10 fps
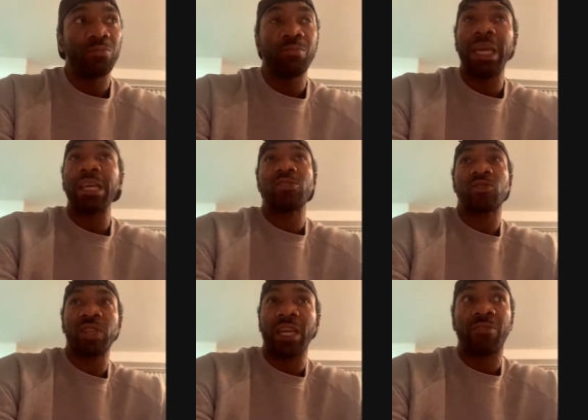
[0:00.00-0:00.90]
being
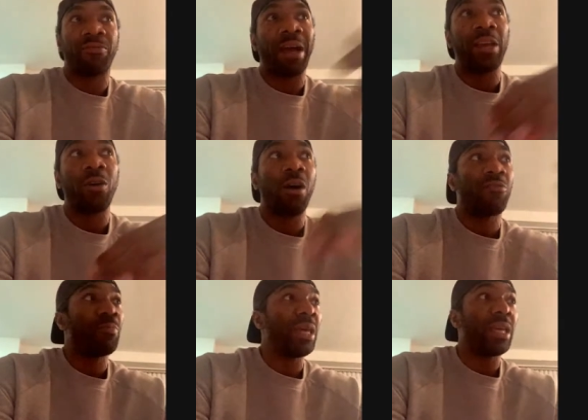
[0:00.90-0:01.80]
sick, fight
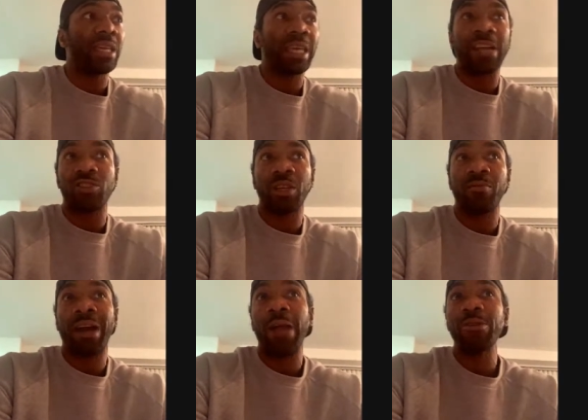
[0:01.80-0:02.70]
off
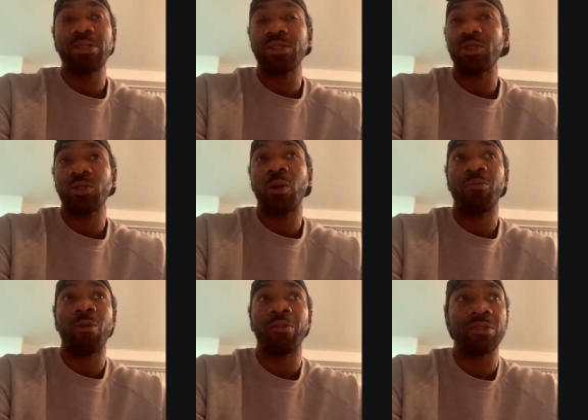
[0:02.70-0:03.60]
catching viruses and so
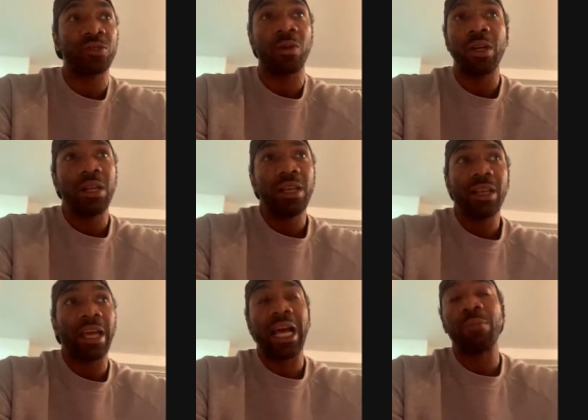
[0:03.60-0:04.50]
forth. And so,
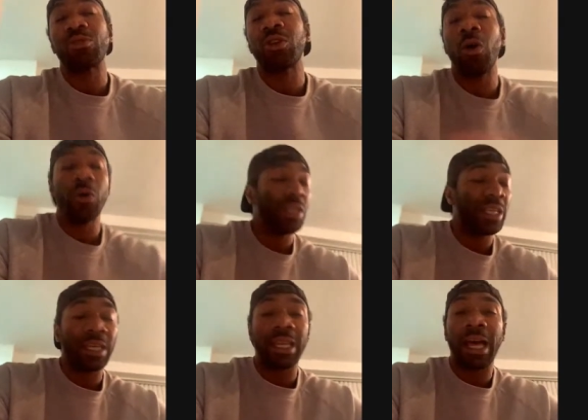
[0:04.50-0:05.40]
like, I'm
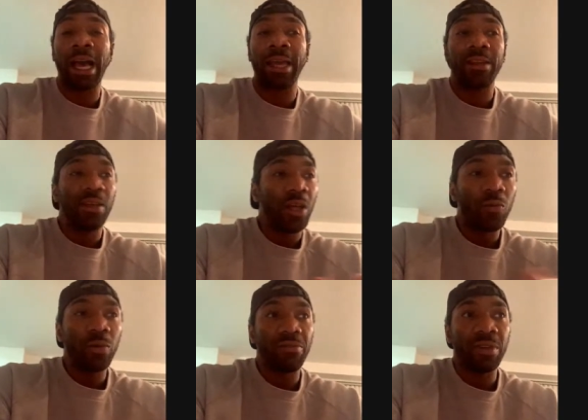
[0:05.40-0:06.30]
totally in line
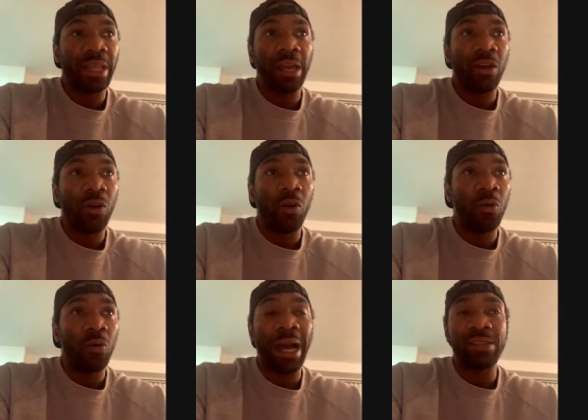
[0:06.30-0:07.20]
with that
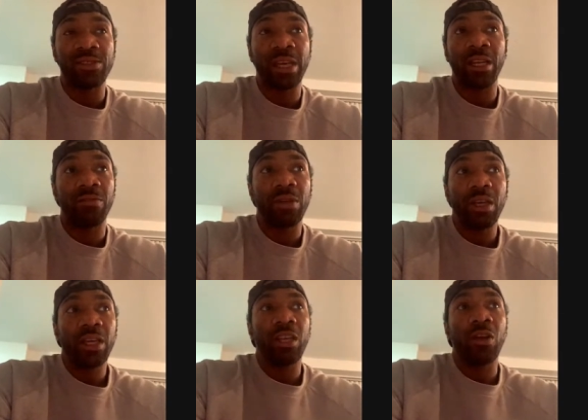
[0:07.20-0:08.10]
whole mindset of
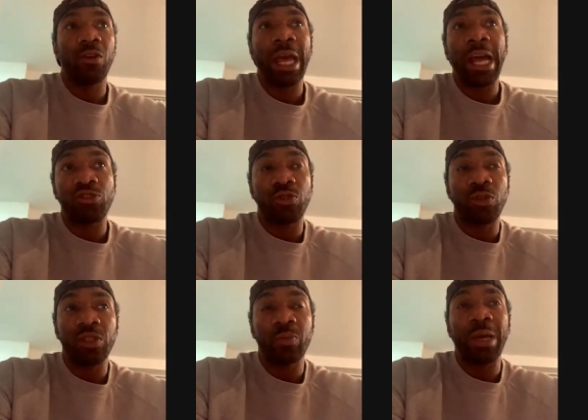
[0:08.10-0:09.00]

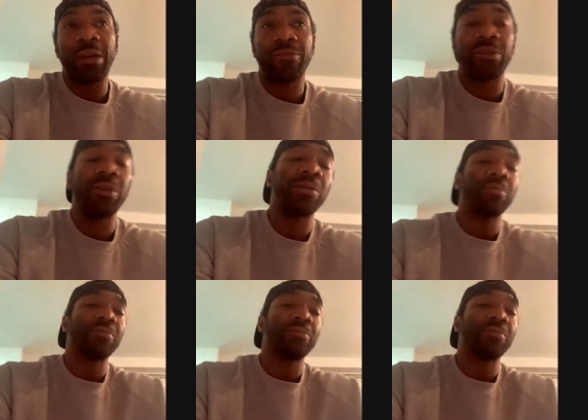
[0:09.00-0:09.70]
natural is better for you.